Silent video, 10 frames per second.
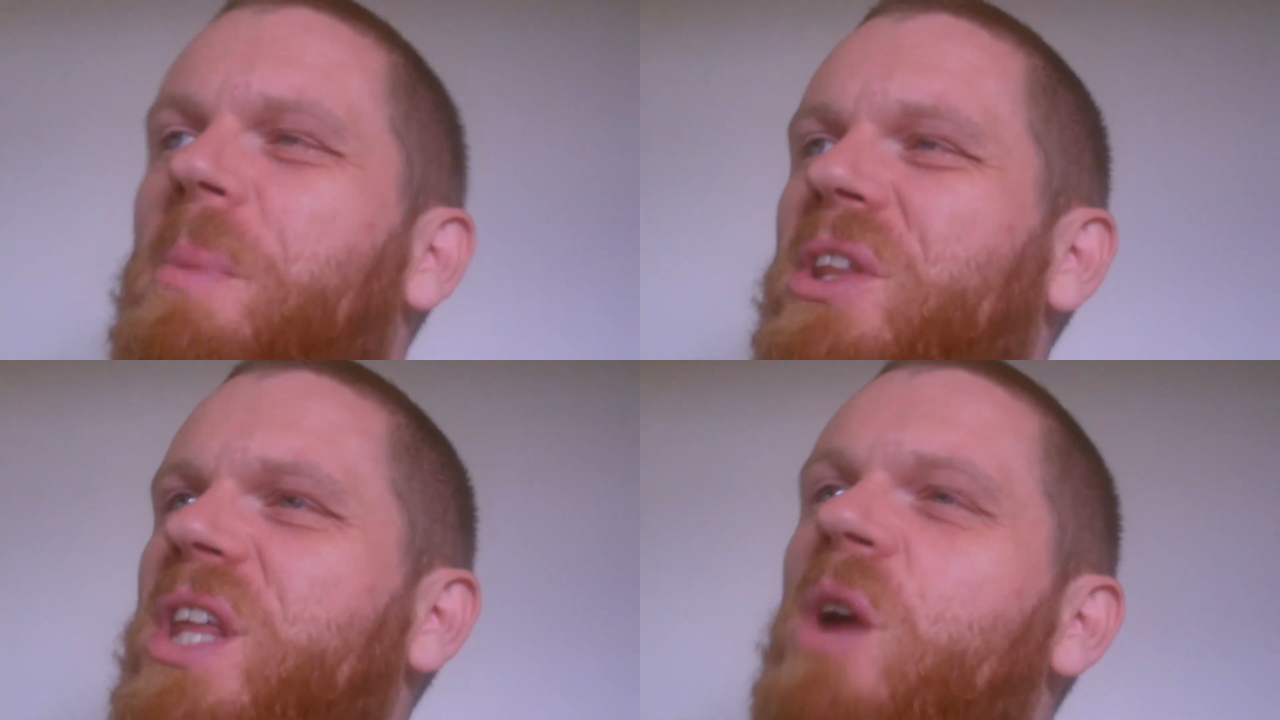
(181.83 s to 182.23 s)

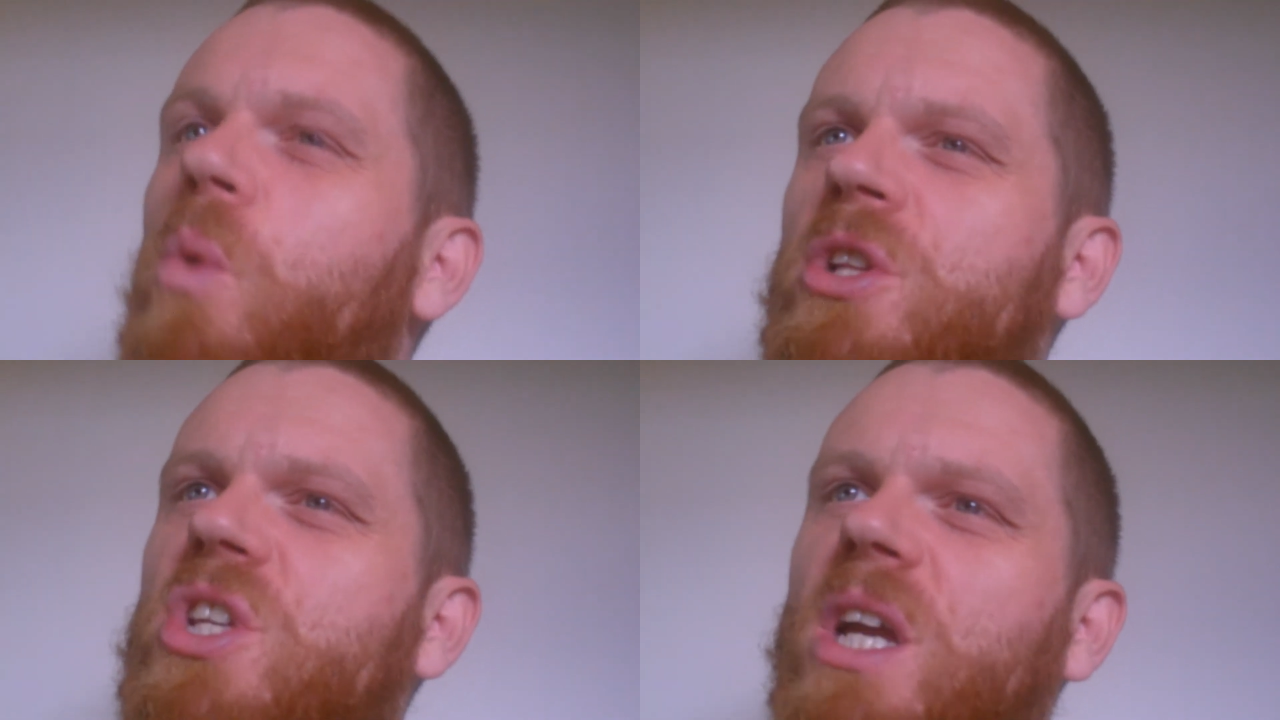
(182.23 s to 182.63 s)
But I
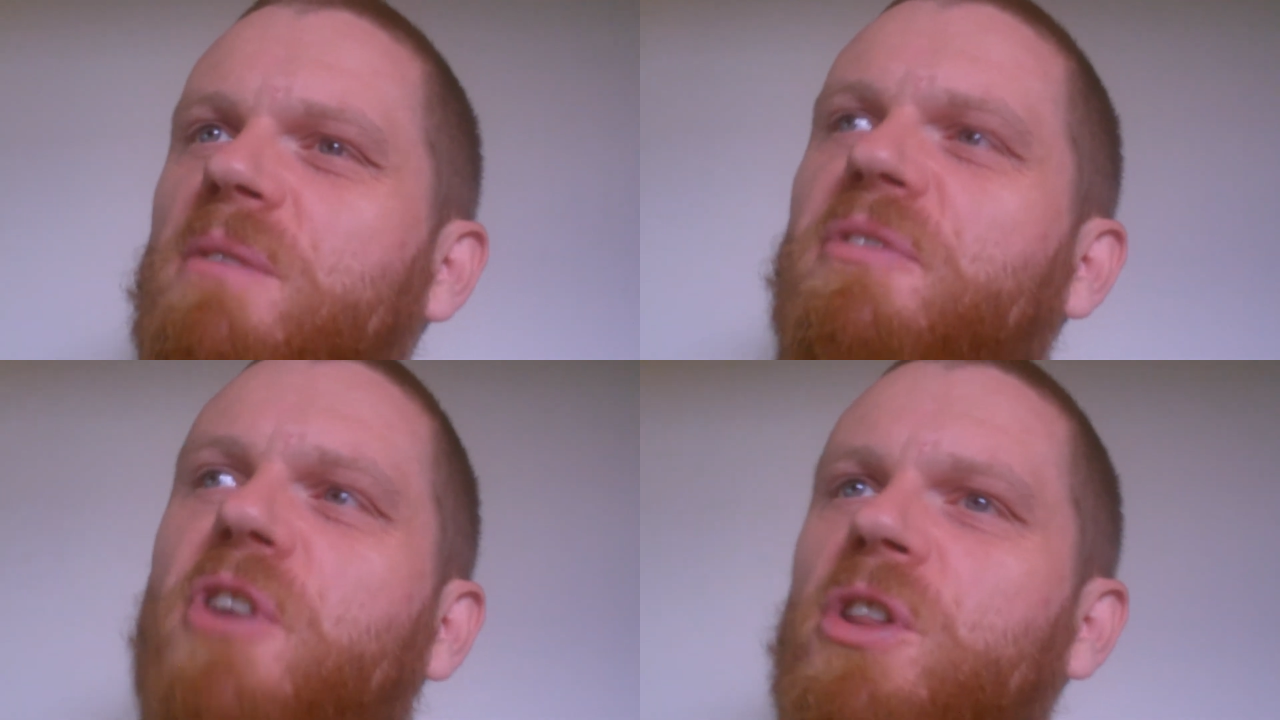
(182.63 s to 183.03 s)
think once
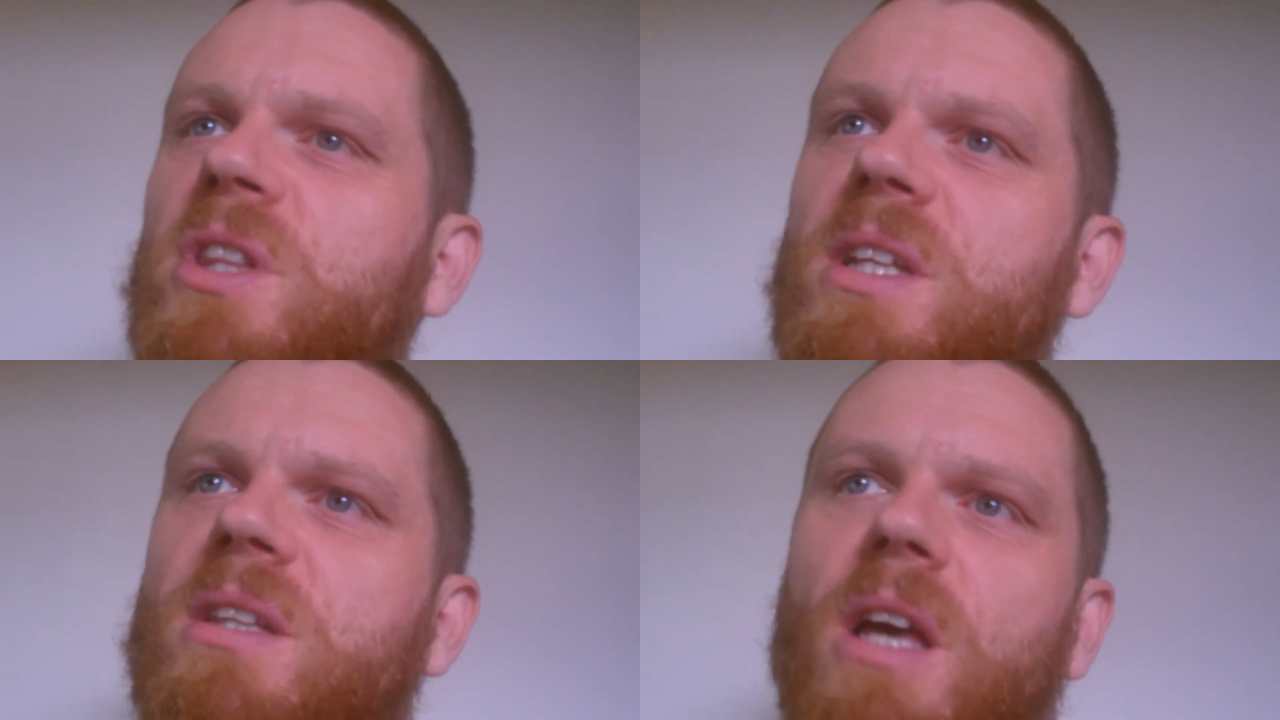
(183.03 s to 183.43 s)

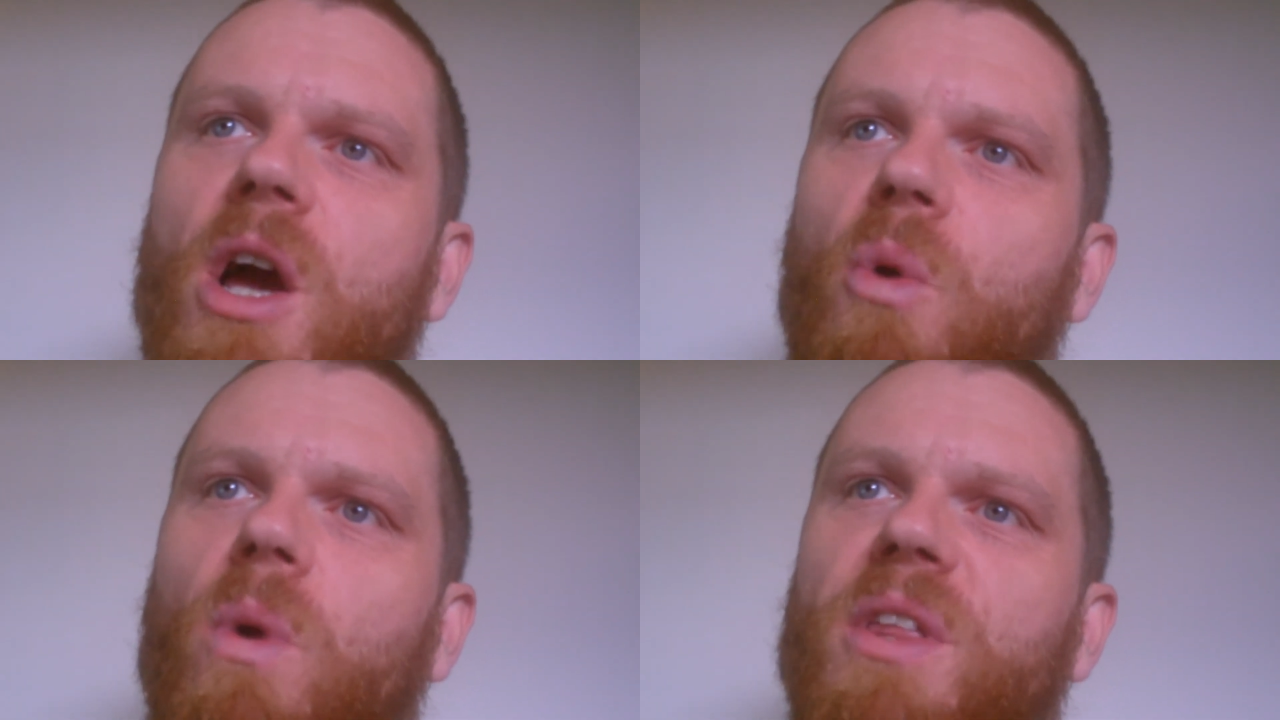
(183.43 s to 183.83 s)
confronted
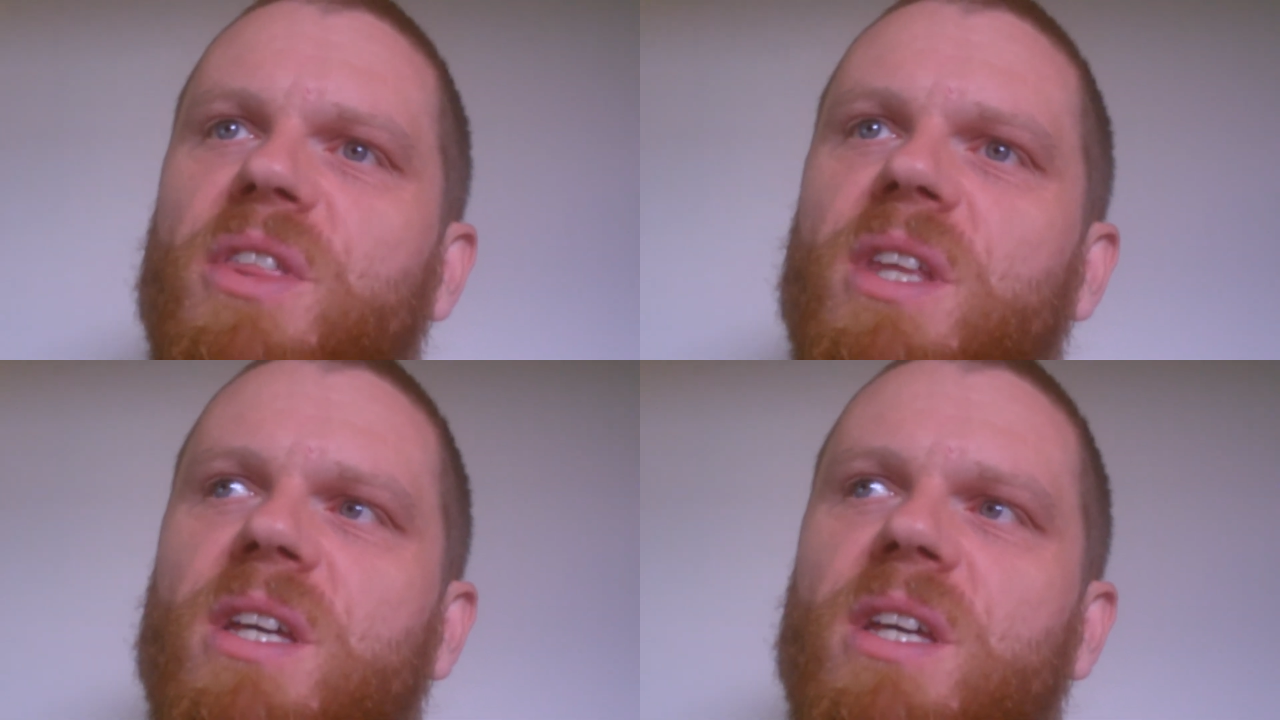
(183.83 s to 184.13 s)
with